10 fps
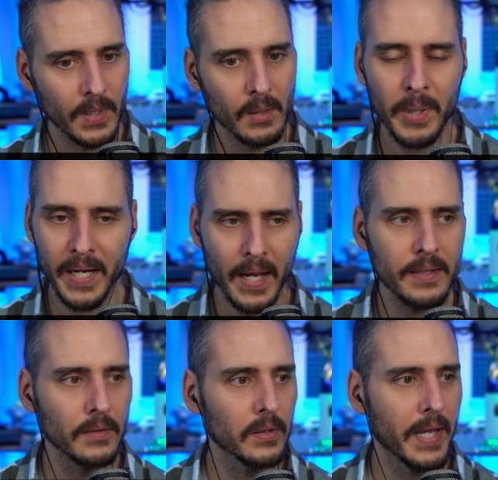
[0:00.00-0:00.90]
But I kind
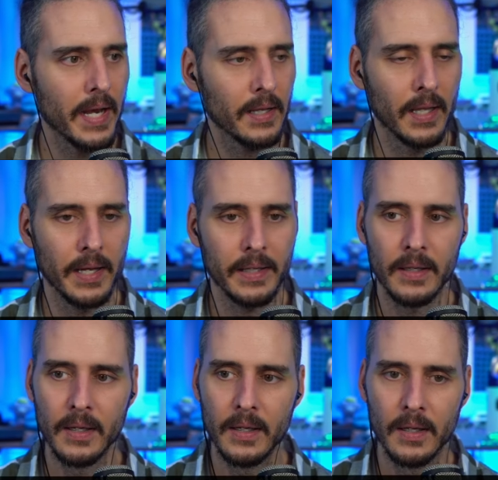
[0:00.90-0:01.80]
of look at it like
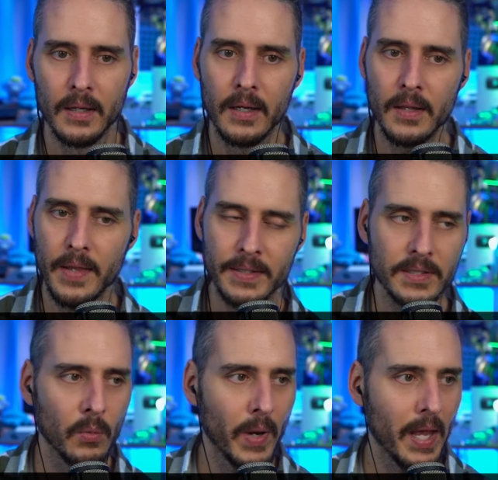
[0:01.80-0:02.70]
that's
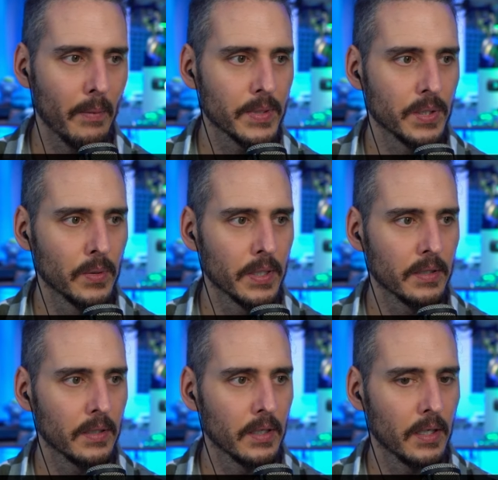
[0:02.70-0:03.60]
the way I would do it
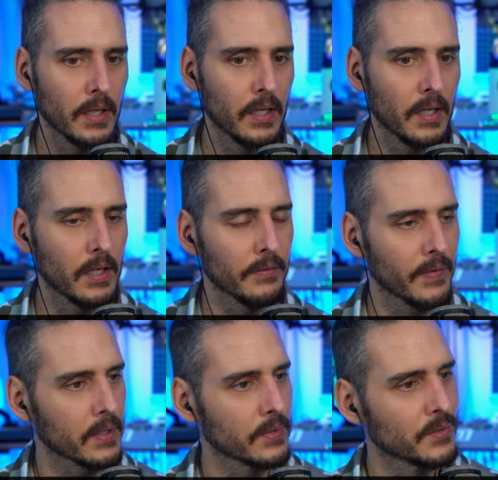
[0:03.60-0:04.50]
if I
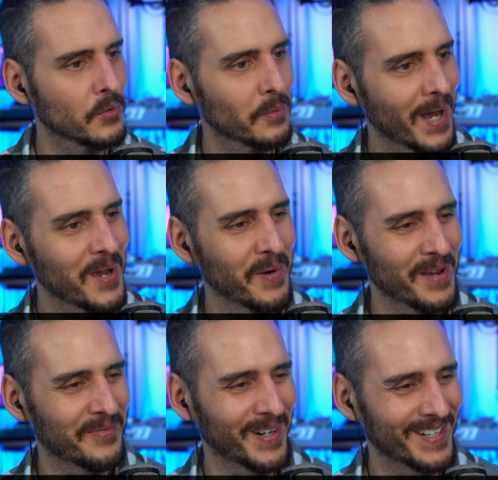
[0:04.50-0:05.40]
couldn't do it my way
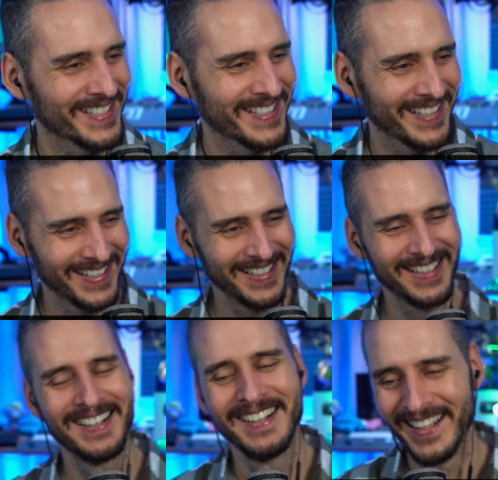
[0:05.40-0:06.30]
first.
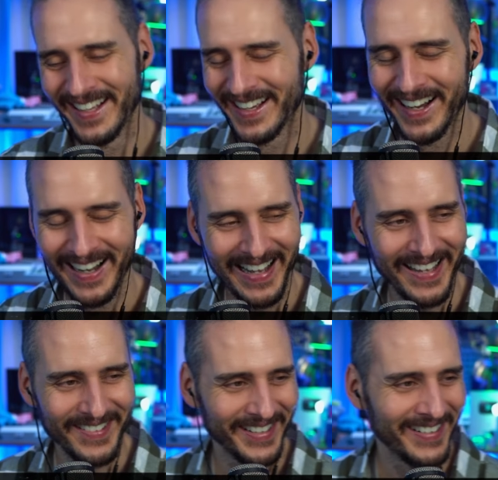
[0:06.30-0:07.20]
Uh, I
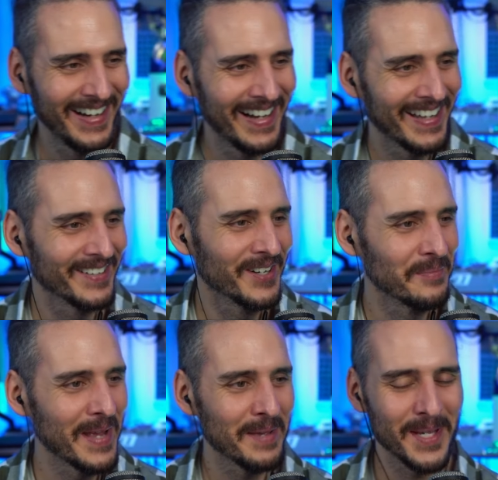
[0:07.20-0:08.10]
don't know. I don't know.
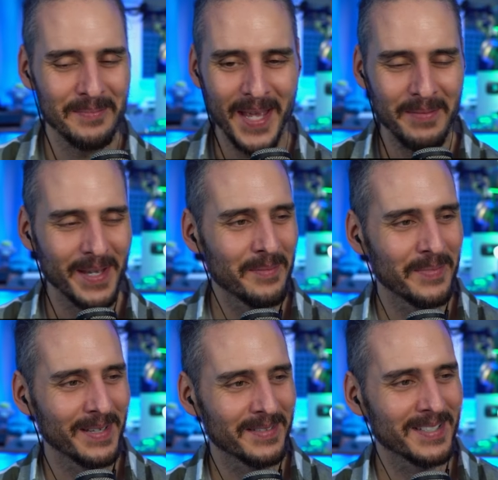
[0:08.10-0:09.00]
Maybe maybe I'm
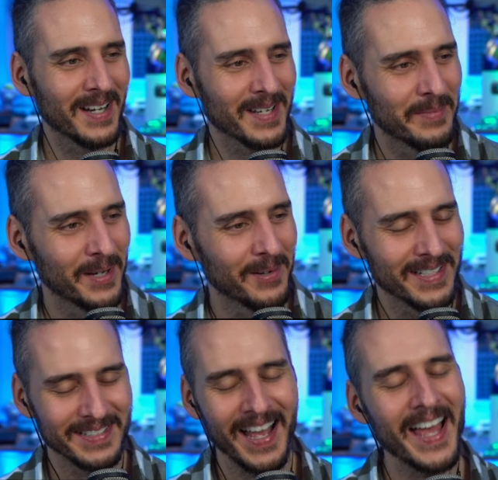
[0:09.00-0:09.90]
being stuck in my
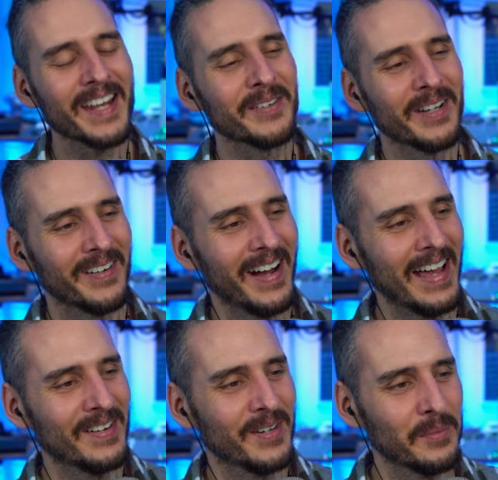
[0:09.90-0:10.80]
ways. I don't know. I
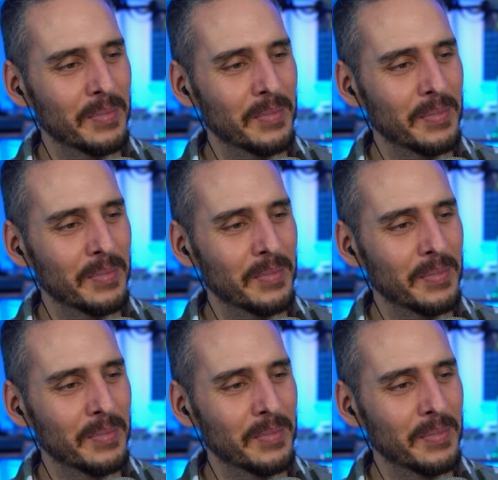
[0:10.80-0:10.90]
don't know.